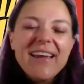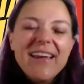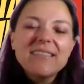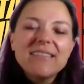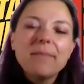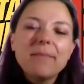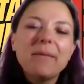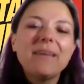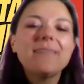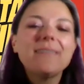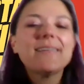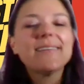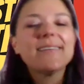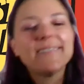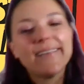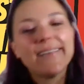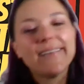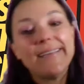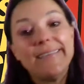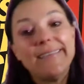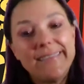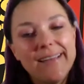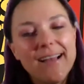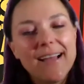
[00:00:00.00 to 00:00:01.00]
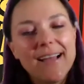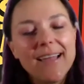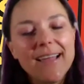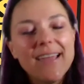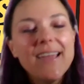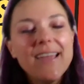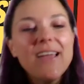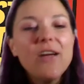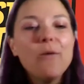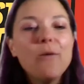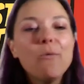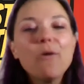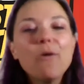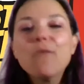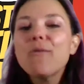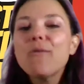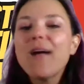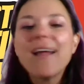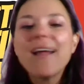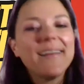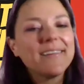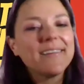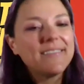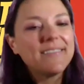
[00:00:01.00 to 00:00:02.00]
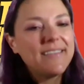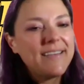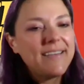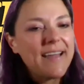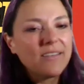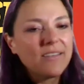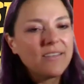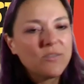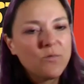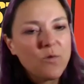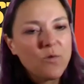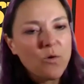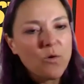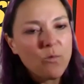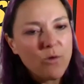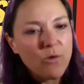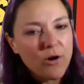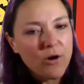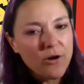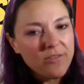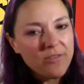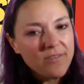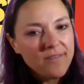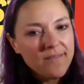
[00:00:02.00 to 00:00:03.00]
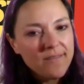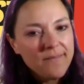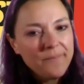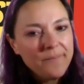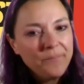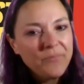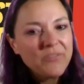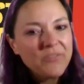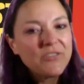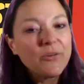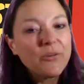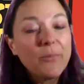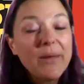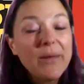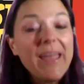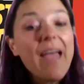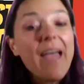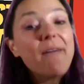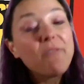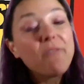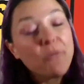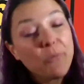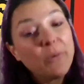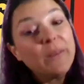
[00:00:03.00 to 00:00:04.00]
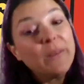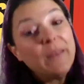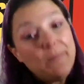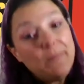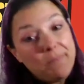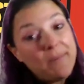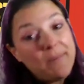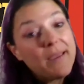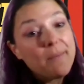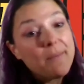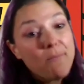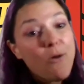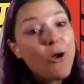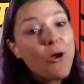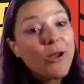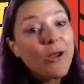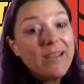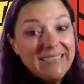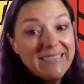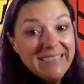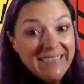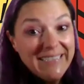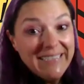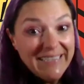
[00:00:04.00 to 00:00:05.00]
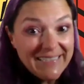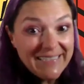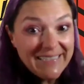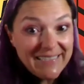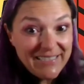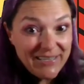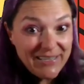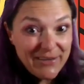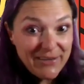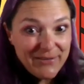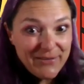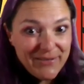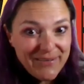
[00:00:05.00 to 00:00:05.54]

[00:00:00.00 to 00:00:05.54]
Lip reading: I mean, I say stuck, we're right next to Dallas Fort Worth. So we have a really big market to get to.